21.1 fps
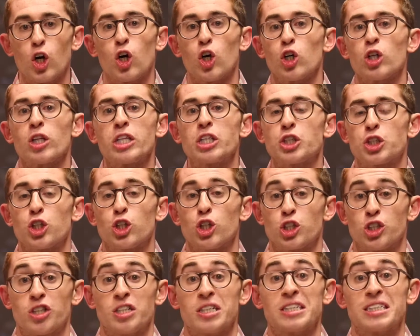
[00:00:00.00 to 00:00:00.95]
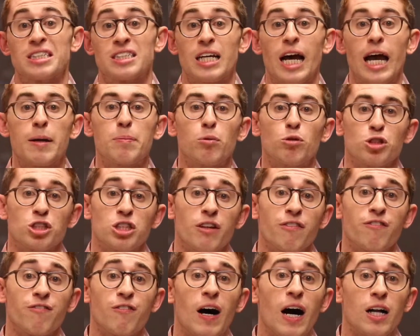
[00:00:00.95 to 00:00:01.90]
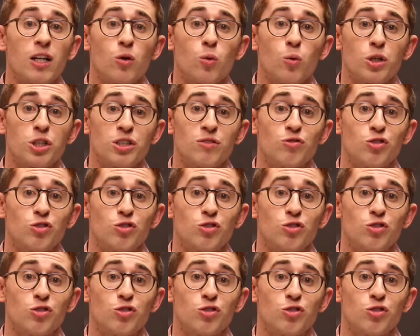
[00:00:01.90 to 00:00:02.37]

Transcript: early church, the disciples and the followers